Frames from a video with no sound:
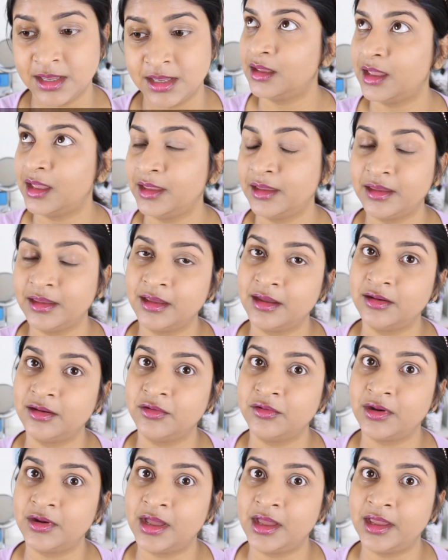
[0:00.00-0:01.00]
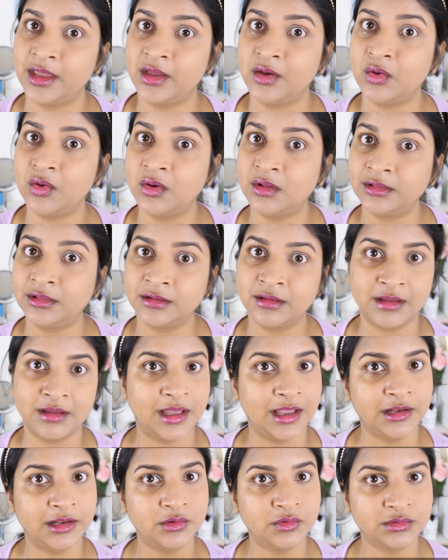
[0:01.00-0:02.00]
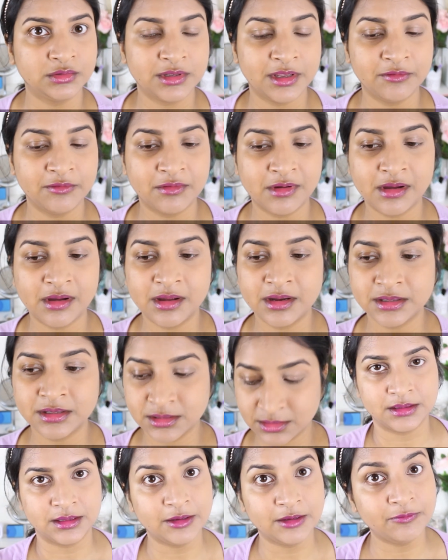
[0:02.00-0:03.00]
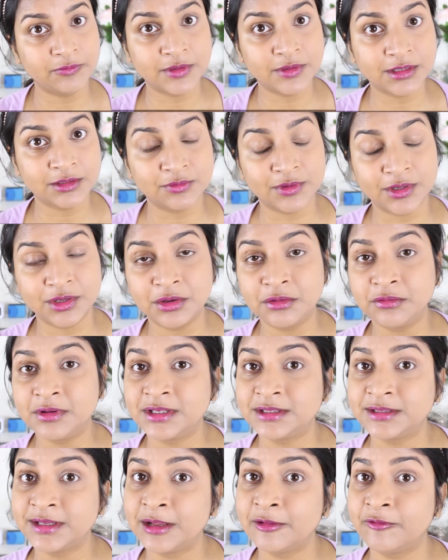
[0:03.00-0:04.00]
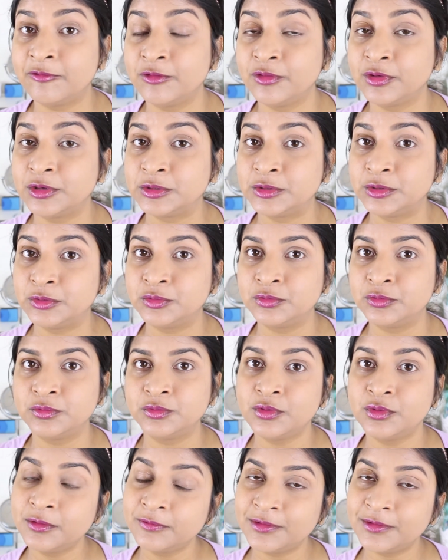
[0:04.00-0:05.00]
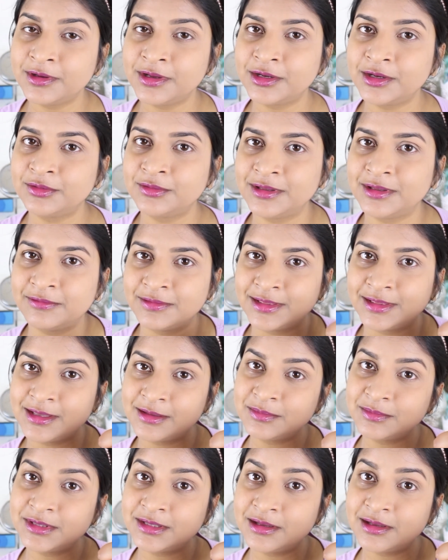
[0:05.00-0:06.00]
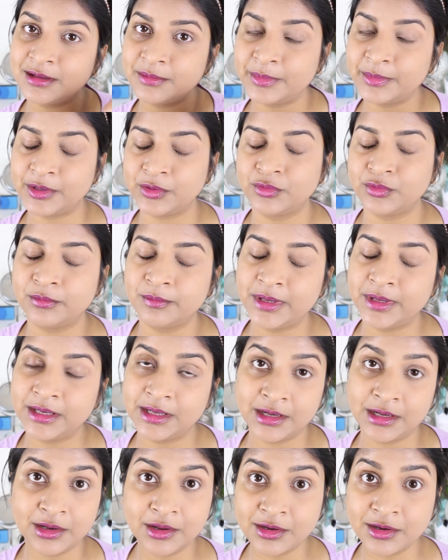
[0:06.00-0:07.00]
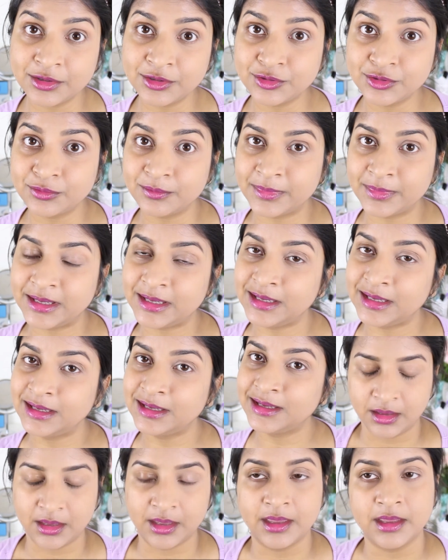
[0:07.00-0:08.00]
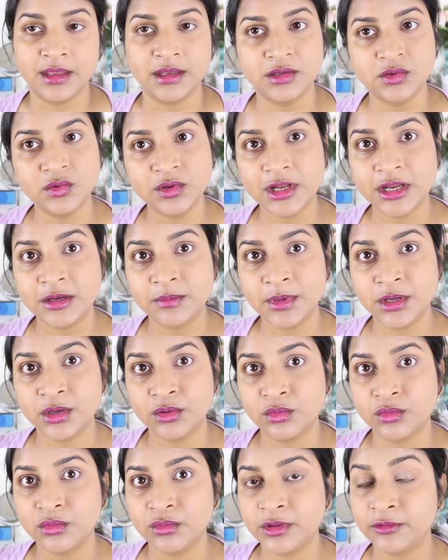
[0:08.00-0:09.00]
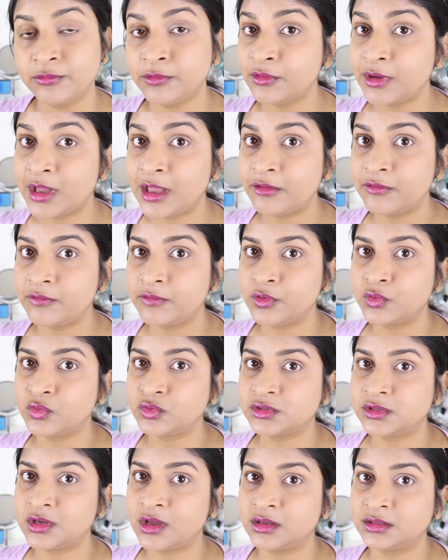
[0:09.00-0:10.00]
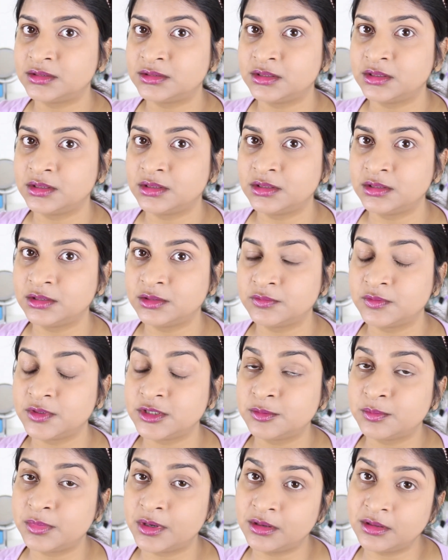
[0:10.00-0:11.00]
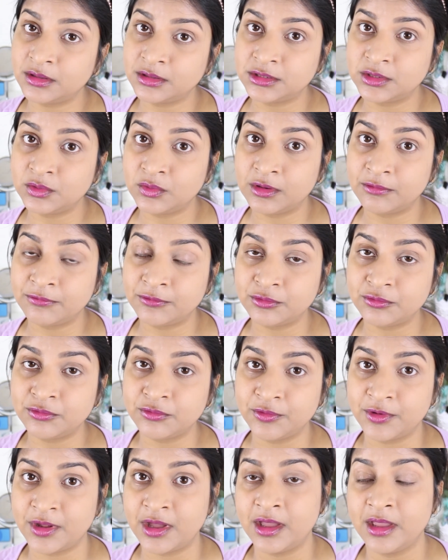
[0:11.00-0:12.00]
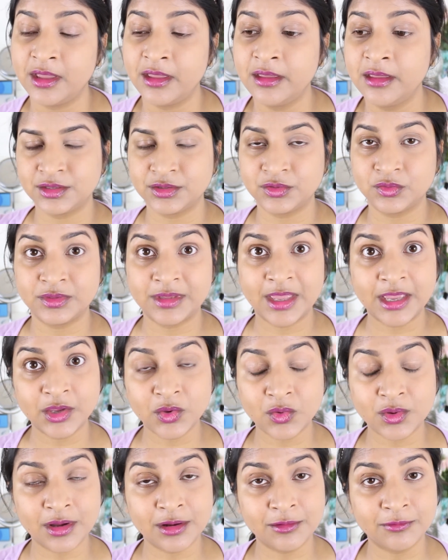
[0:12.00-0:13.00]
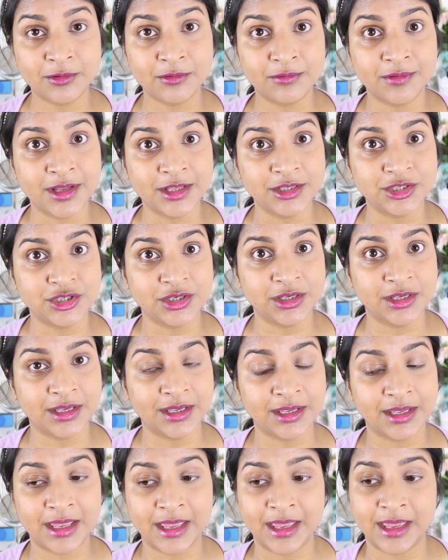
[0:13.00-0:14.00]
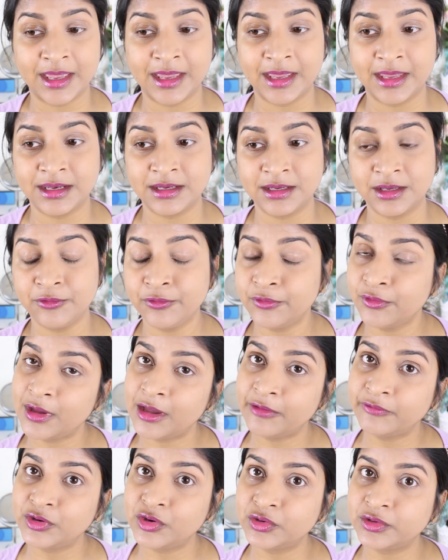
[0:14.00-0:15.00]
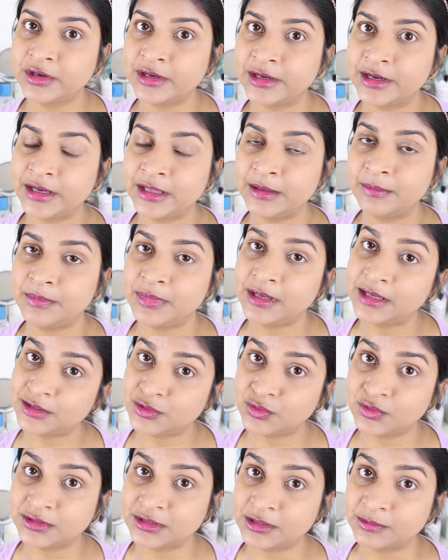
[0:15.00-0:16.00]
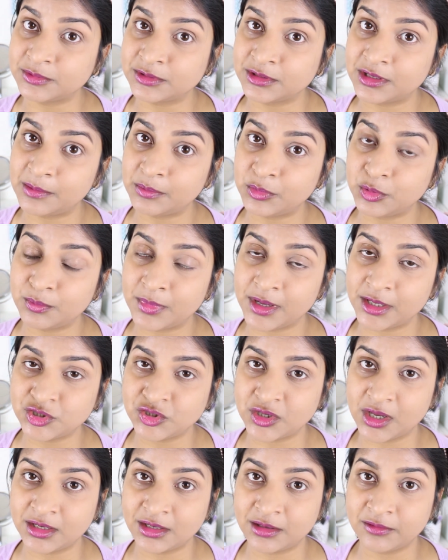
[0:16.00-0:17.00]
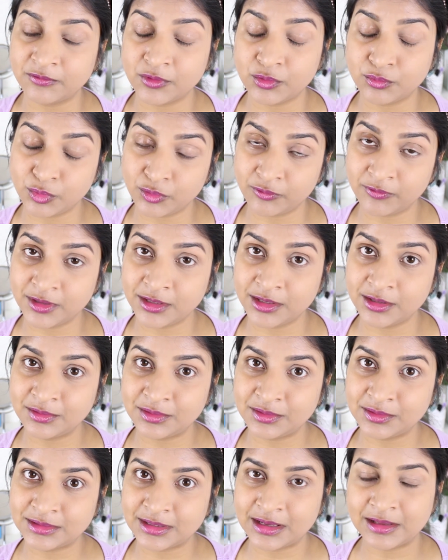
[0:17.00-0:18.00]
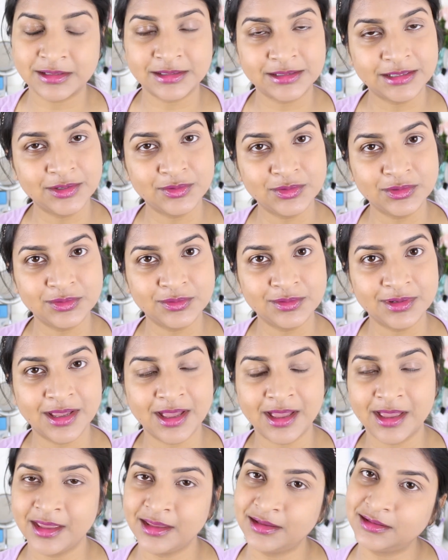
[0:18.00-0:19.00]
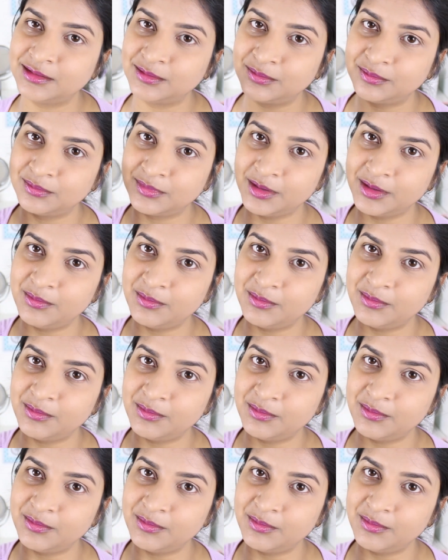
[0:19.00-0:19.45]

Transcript: I can try all the eye looks I want. If this video was helpful to you, don't forget to give a thumbs up. It would mean a lot to me. And do let me know if you have huge dark circles, which products you love to try. So thank you all for watching, and if you have not already, please do subscribe to my channel for more videos. I'll see you soon guys. Bye